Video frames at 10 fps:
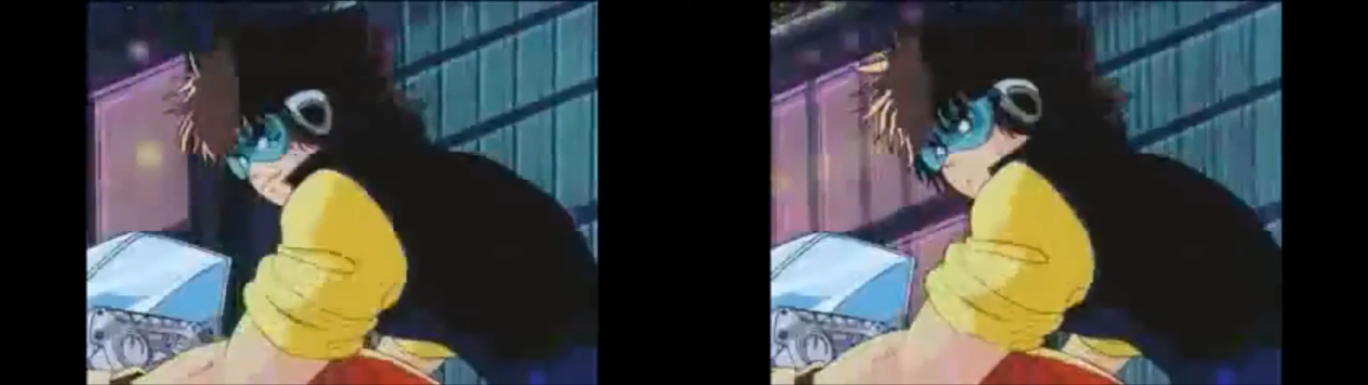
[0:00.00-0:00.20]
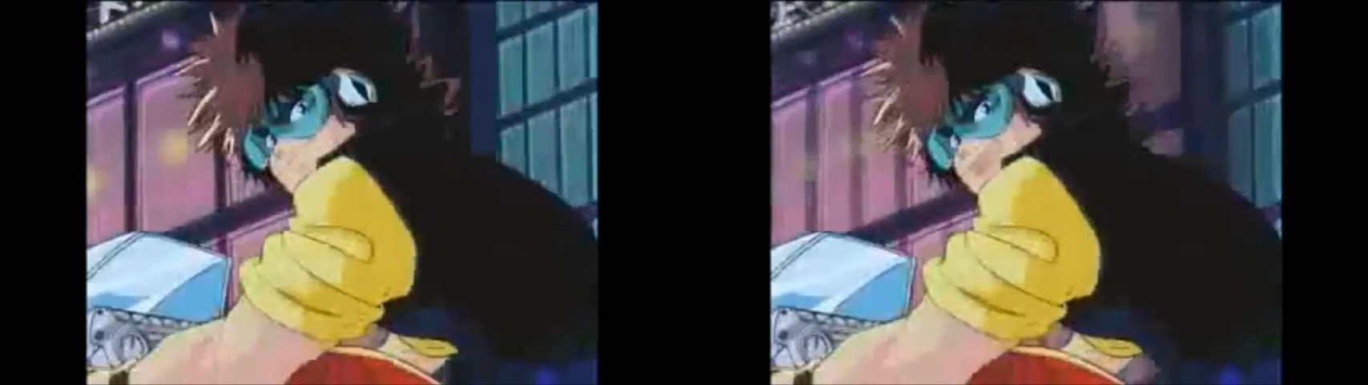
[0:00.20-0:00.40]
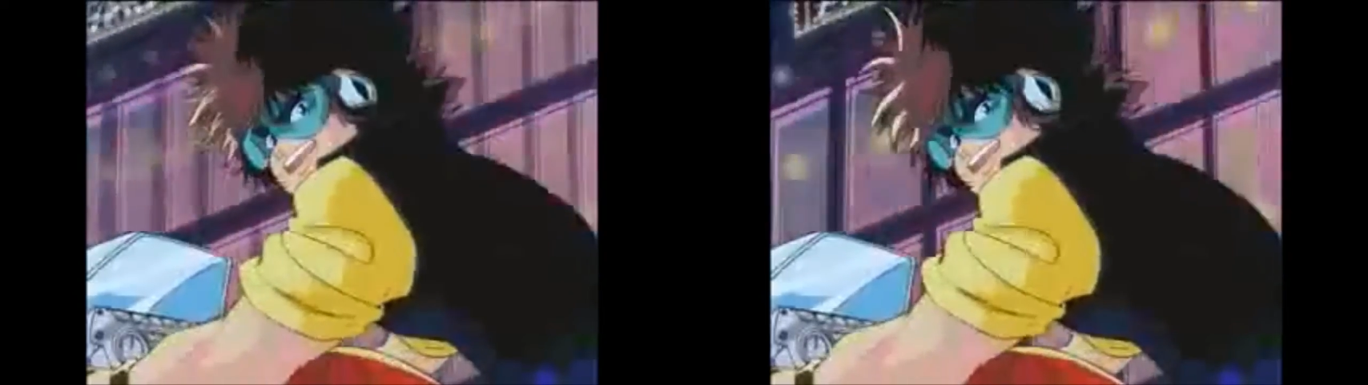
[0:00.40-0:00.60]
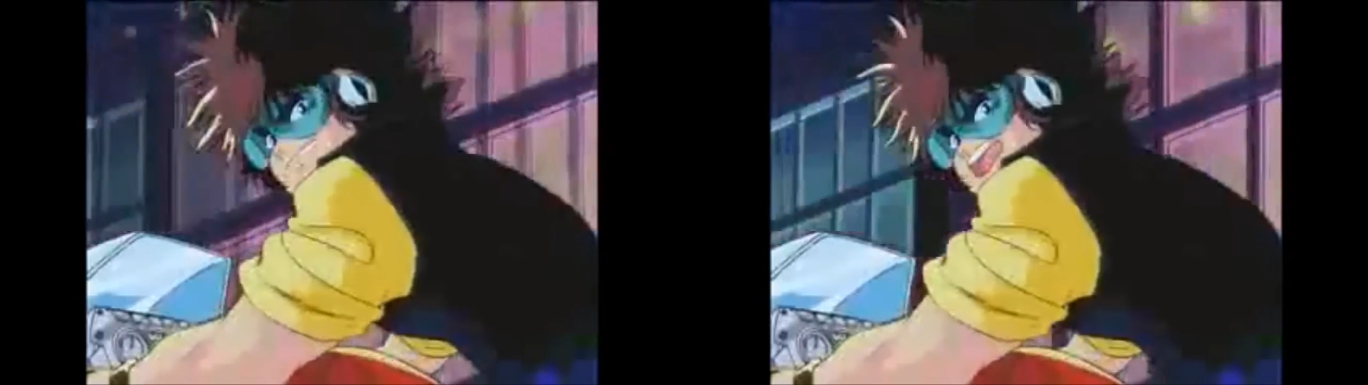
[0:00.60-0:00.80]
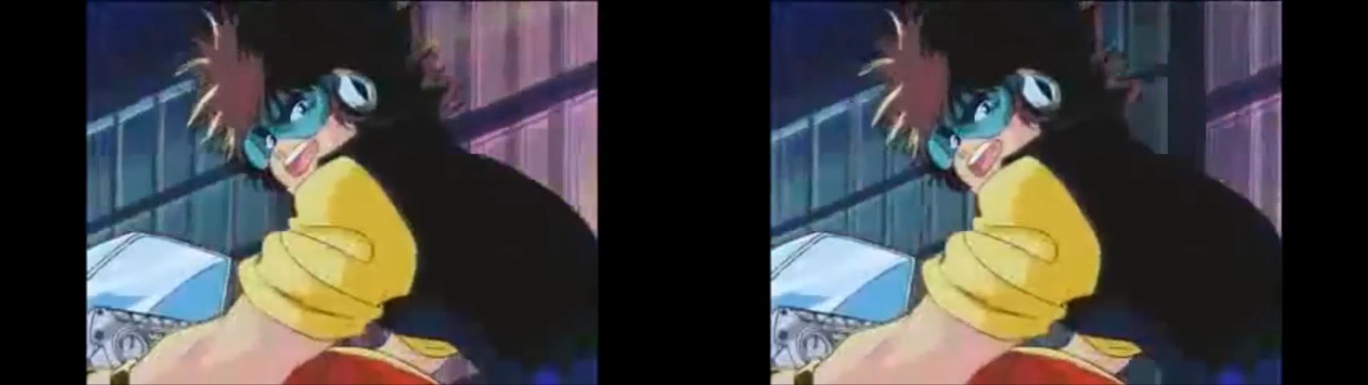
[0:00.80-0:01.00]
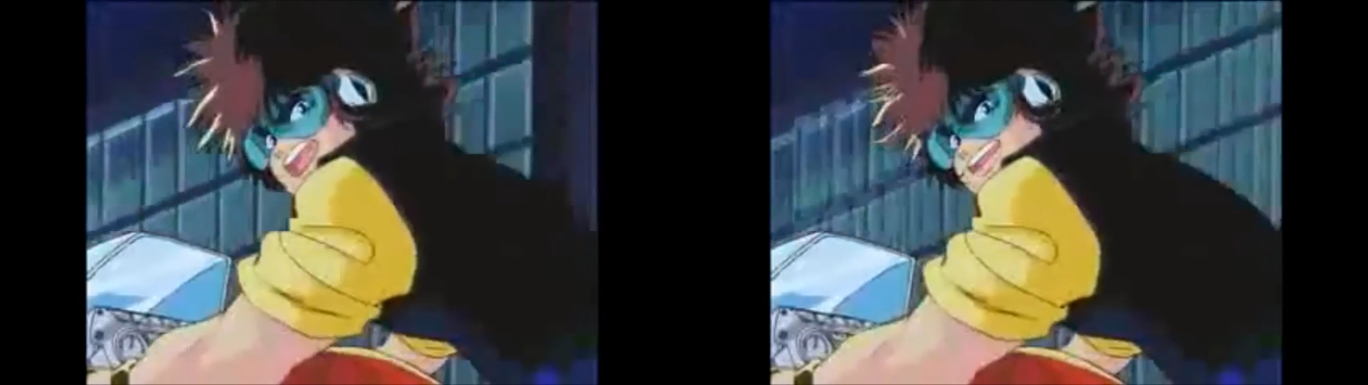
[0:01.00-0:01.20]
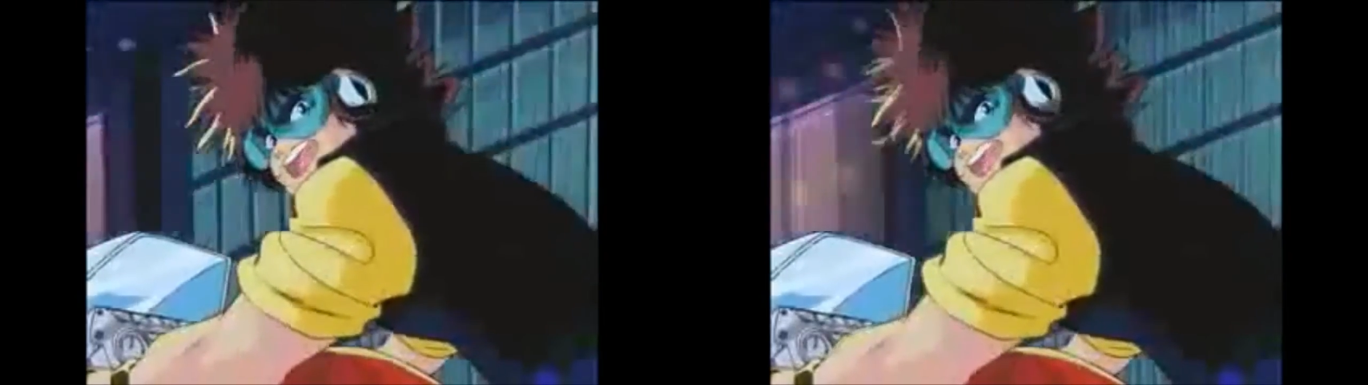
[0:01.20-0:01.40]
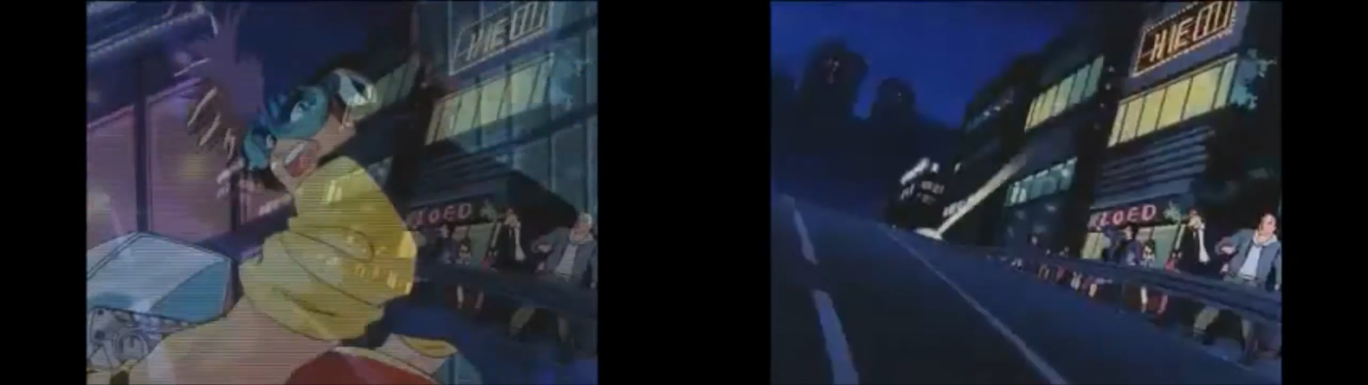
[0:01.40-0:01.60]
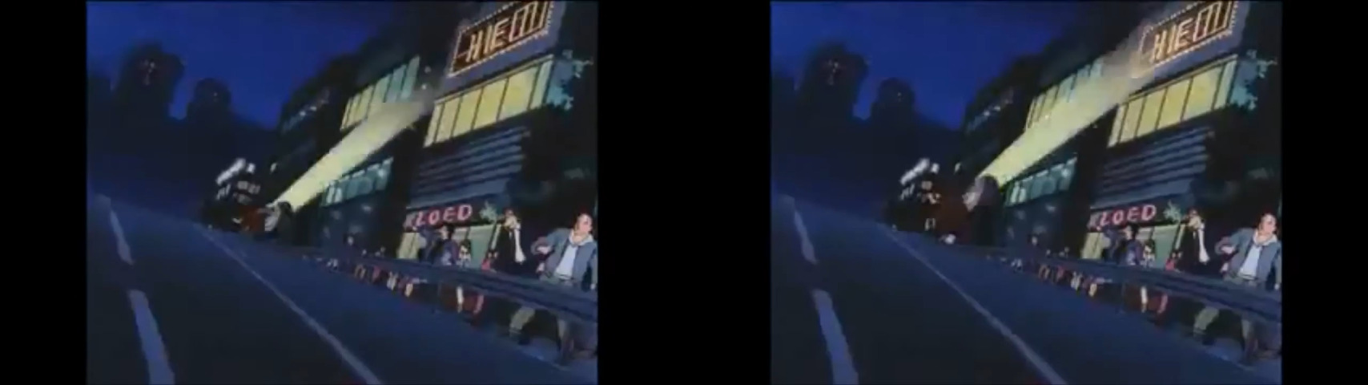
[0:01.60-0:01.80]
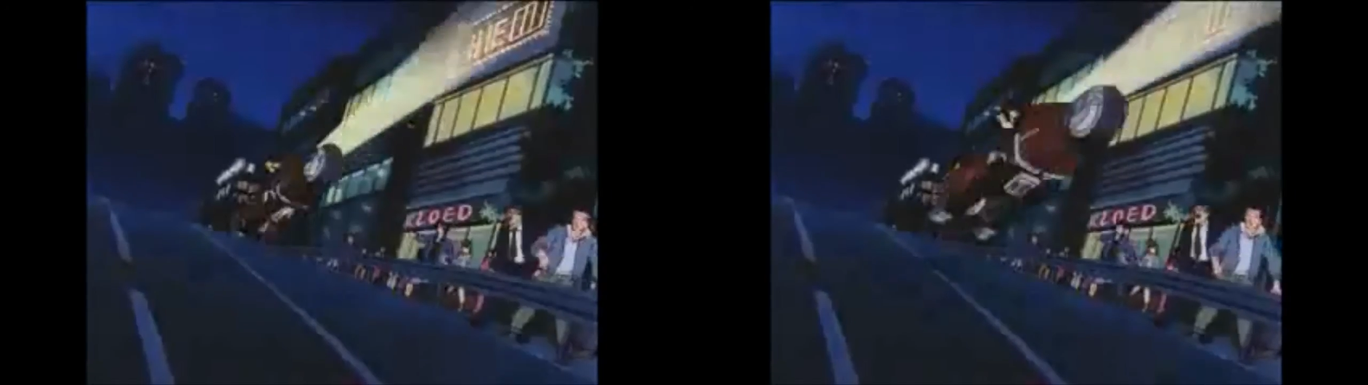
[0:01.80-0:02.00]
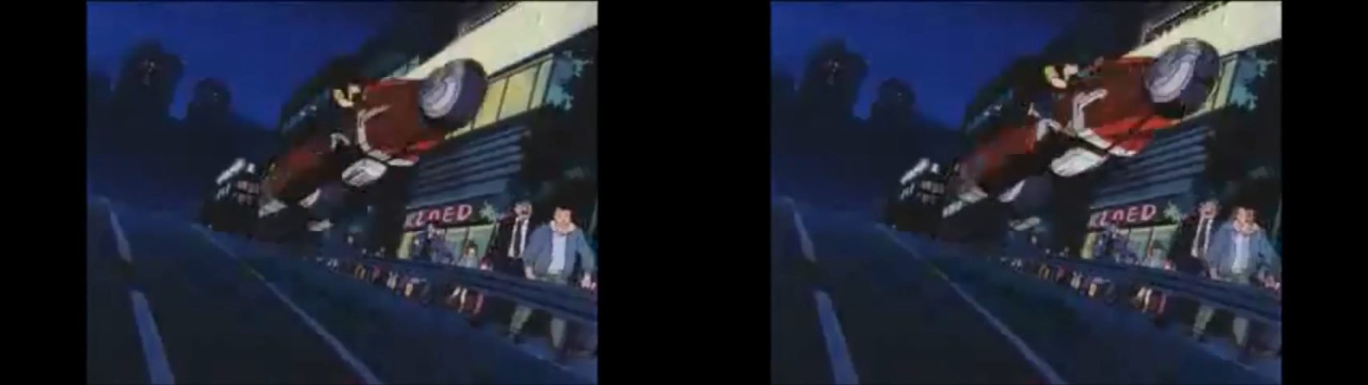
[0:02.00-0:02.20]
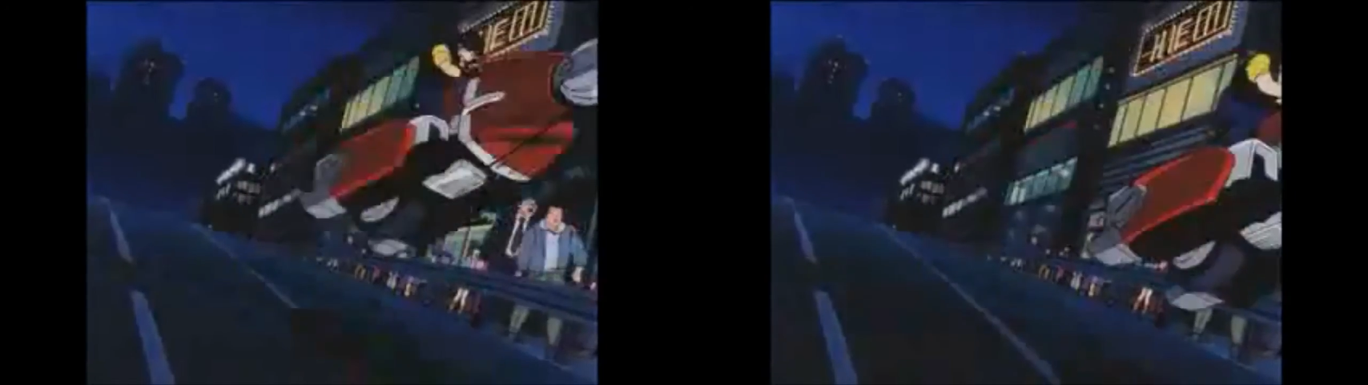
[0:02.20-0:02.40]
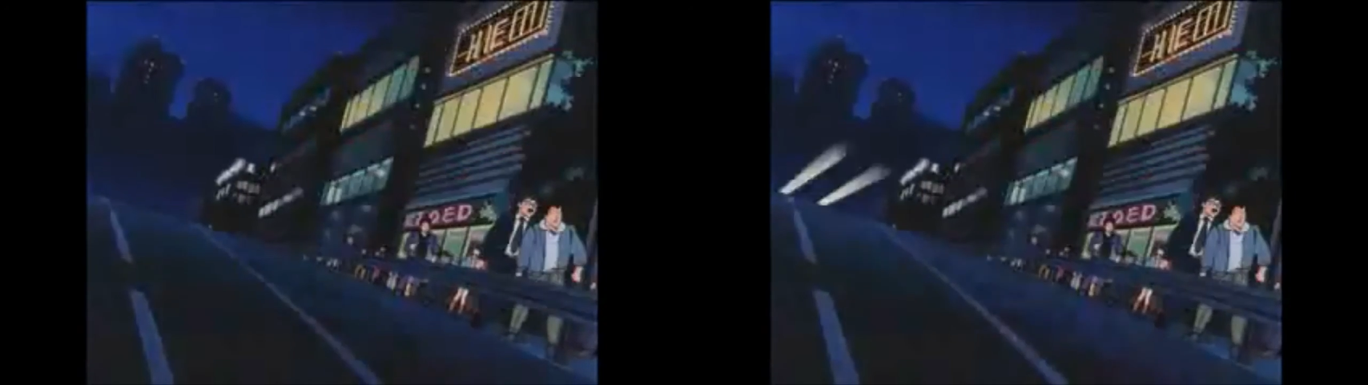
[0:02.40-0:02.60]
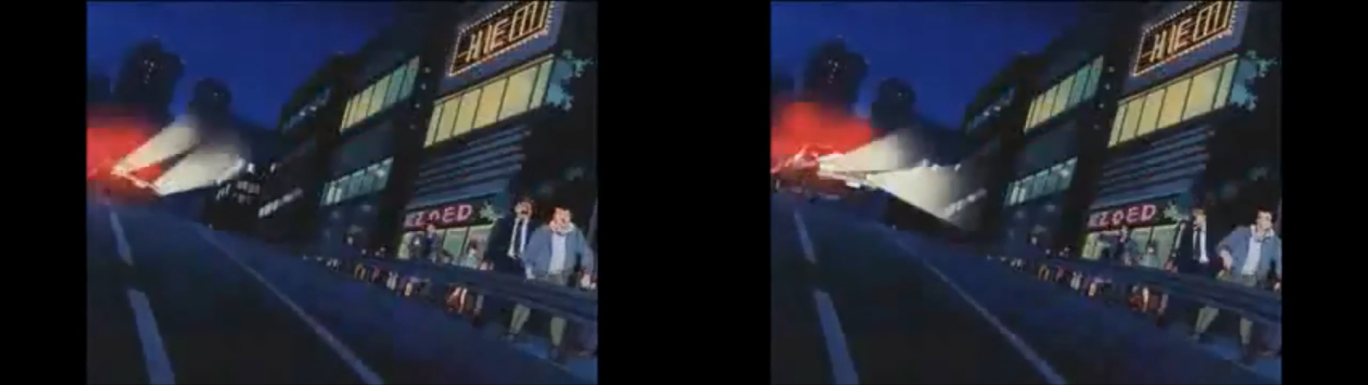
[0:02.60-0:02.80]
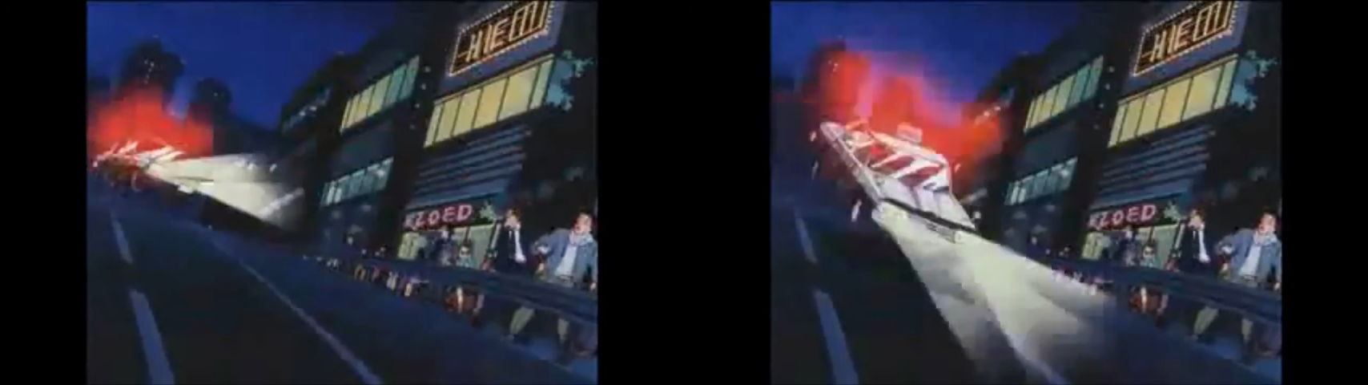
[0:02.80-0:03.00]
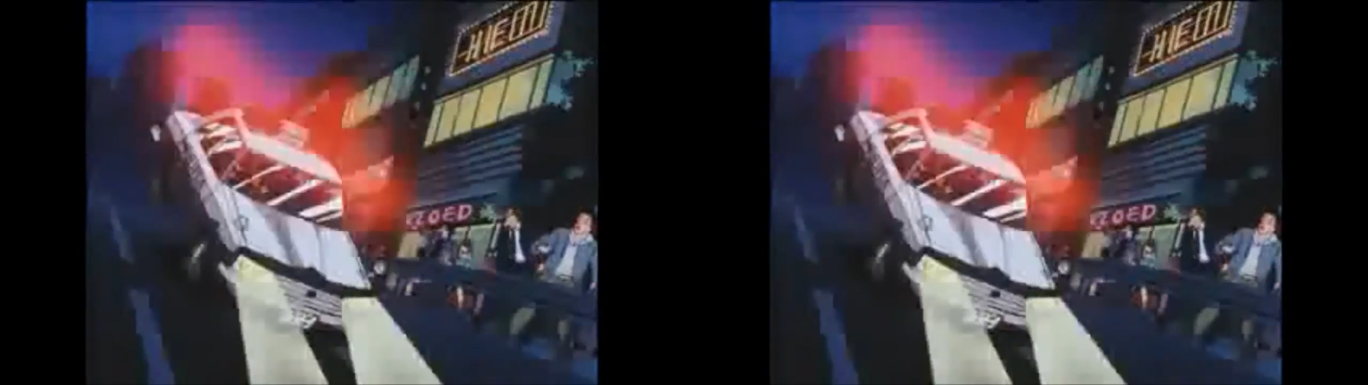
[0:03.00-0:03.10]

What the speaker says: Nobody's mouth can be seen.